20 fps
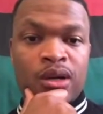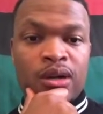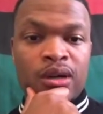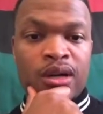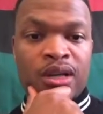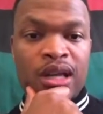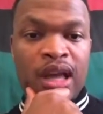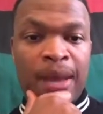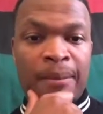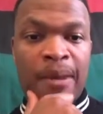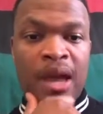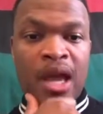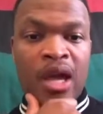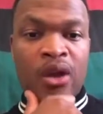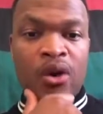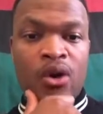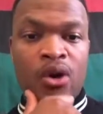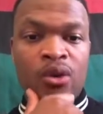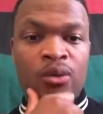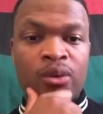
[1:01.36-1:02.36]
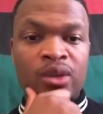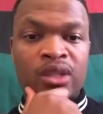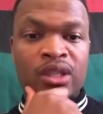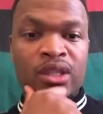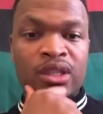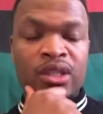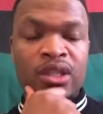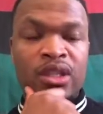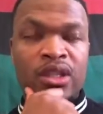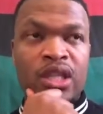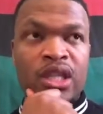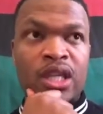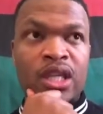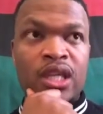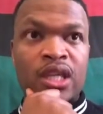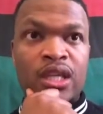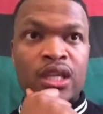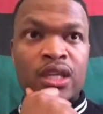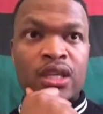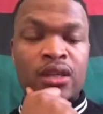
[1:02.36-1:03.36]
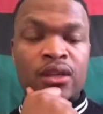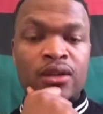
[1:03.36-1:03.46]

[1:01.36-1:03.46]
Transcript: get back on with the